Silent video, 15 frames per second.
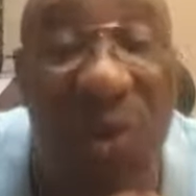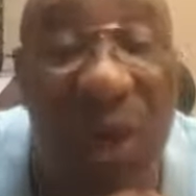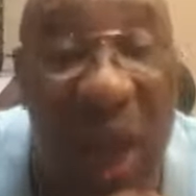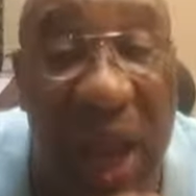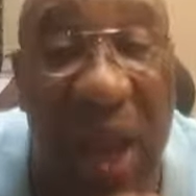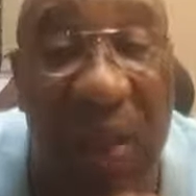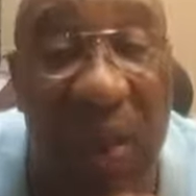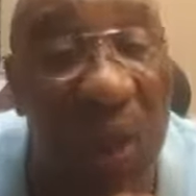
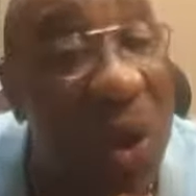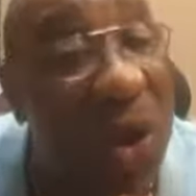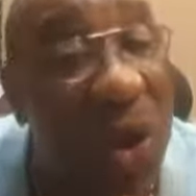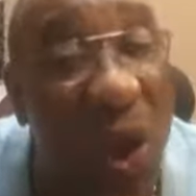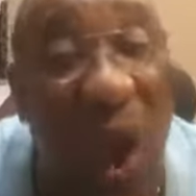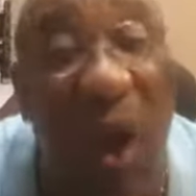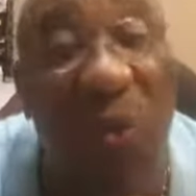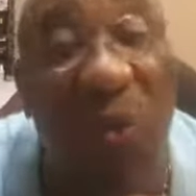name.
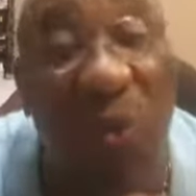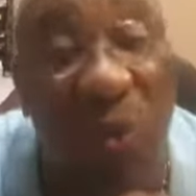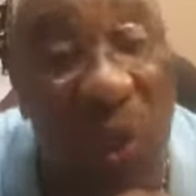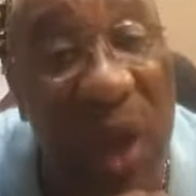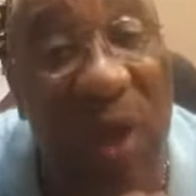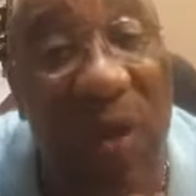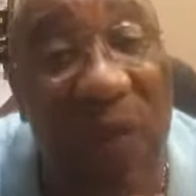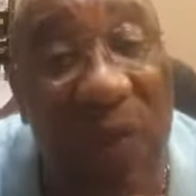God
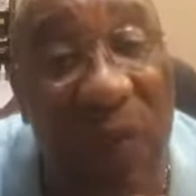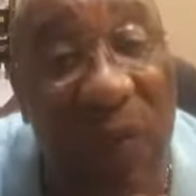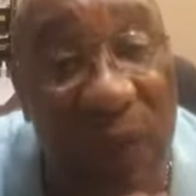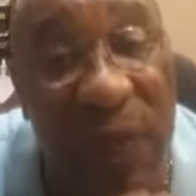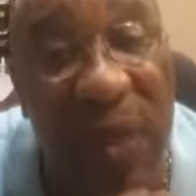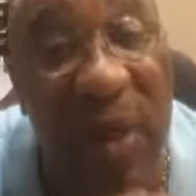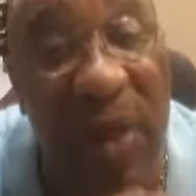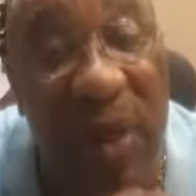will
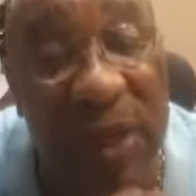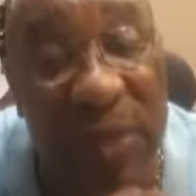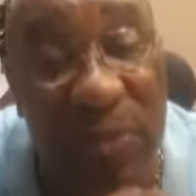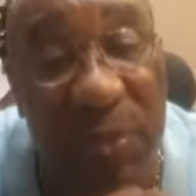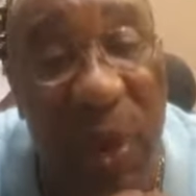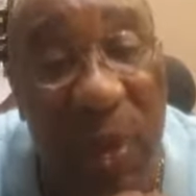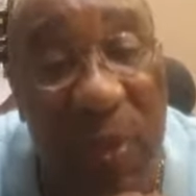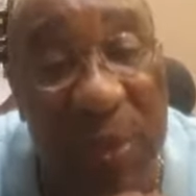fulfill his
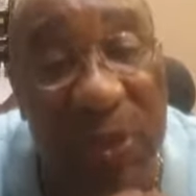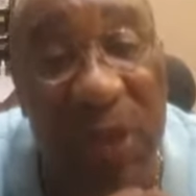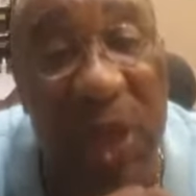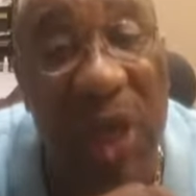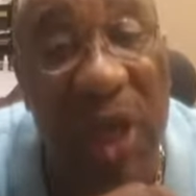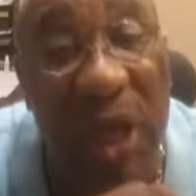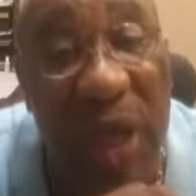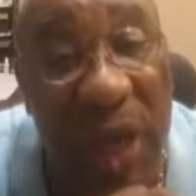promise
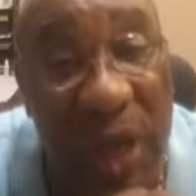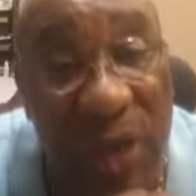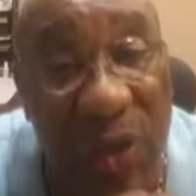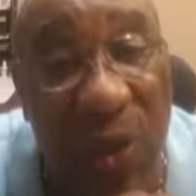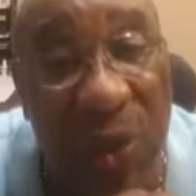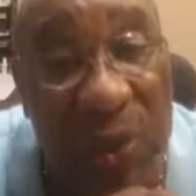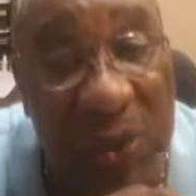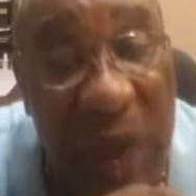in
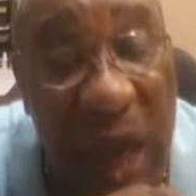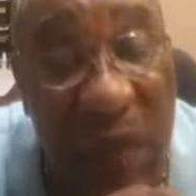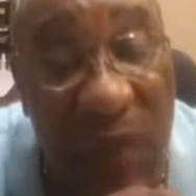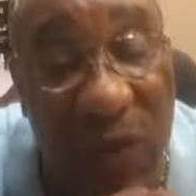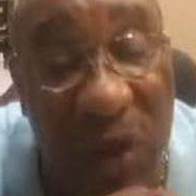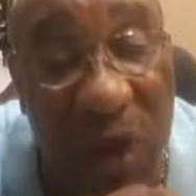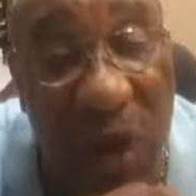your life.